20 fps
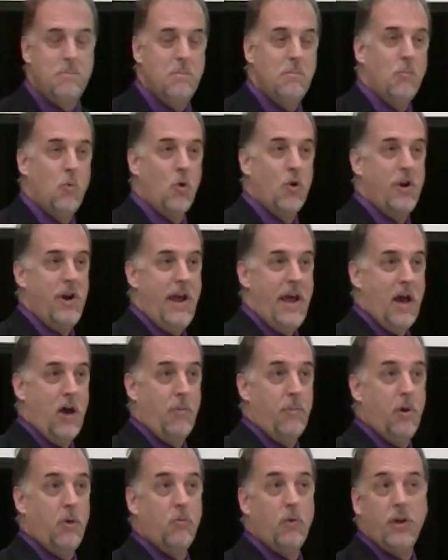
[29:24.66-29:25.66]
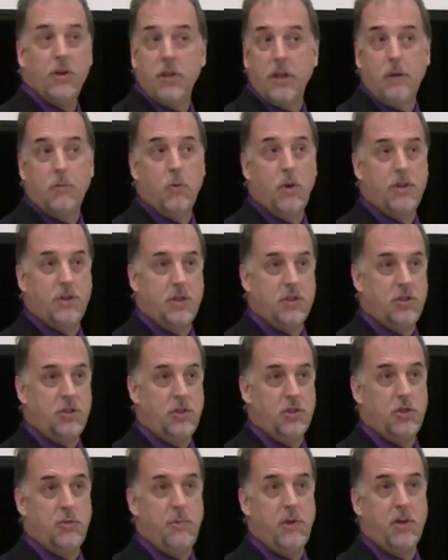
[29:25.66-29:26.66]
more now, but really what this
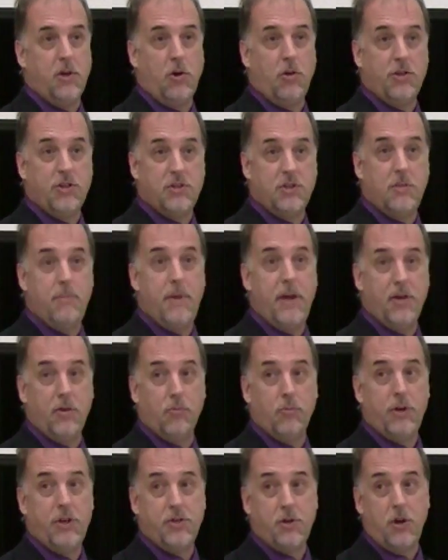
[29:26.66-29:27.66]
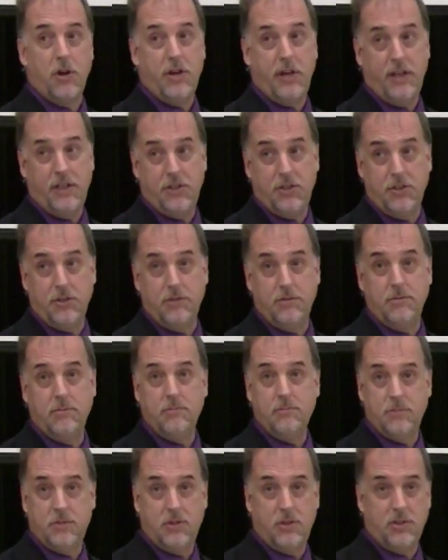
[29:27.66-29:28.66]
used to be called is the mental retardation
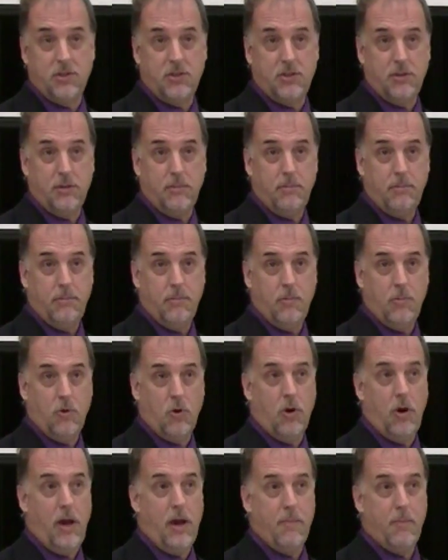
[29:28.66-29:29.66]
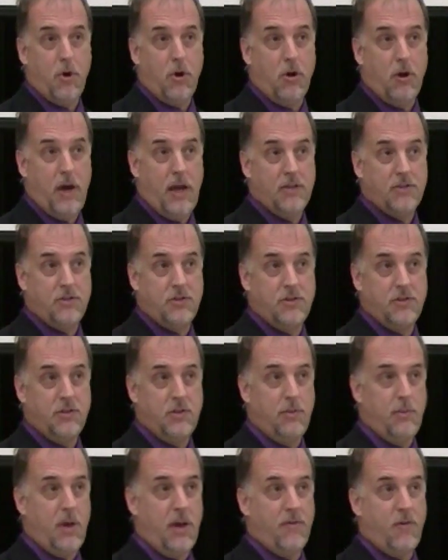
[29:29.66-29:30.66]
system, or MRS. You
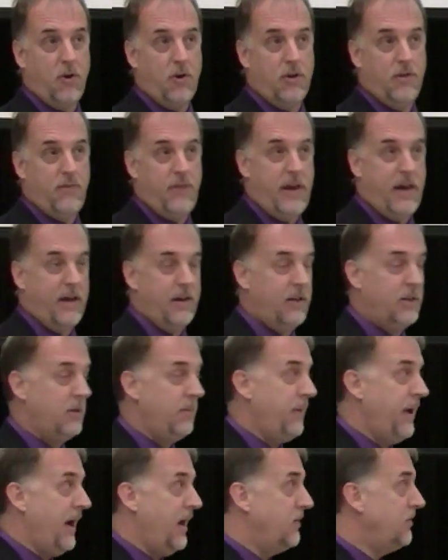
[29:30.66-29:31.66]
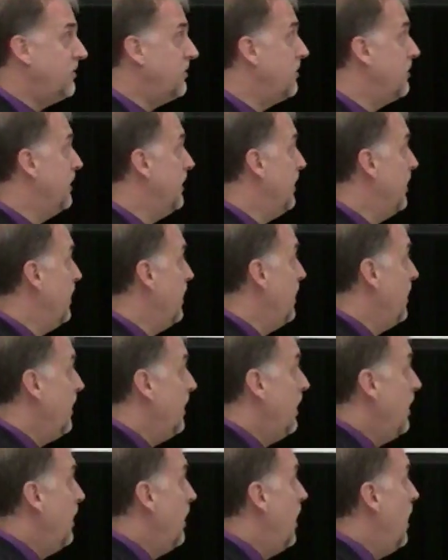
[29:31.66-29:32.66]
may have heard of that in the past.
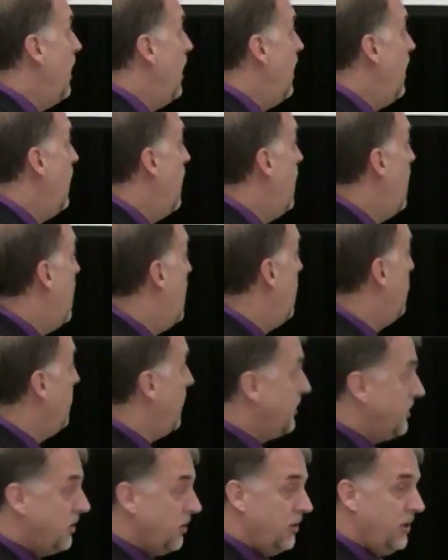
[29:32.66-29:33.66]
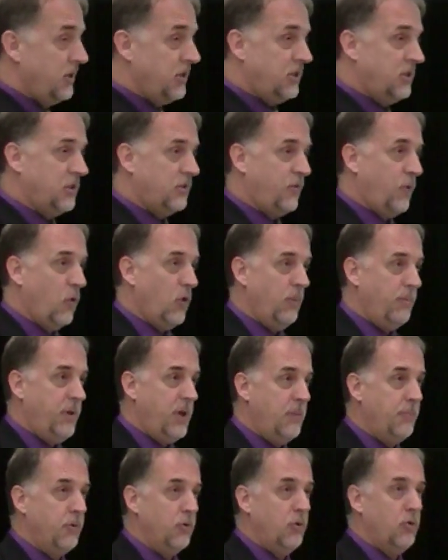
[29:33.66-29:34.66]
And so this is for
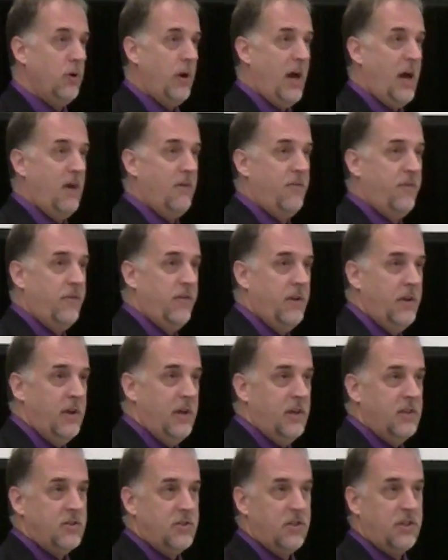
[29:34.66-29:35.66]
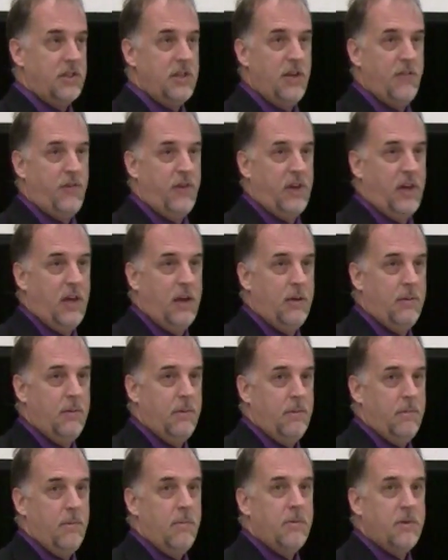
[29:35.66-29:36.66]
people who have significant
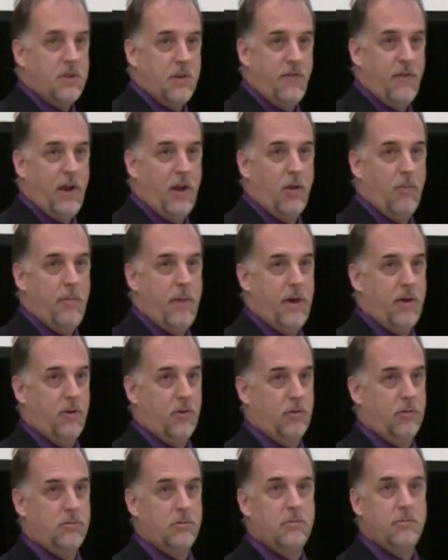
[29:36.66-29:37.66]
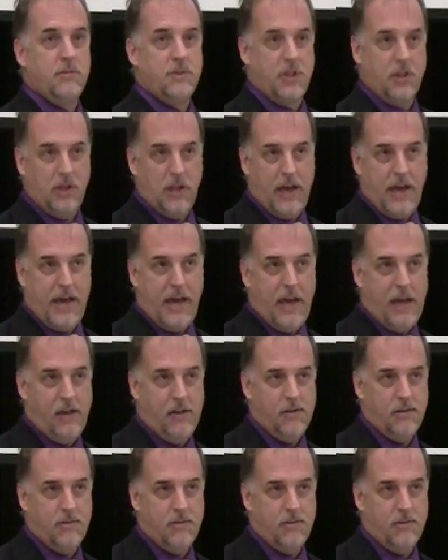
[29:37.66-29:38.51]
developmental delay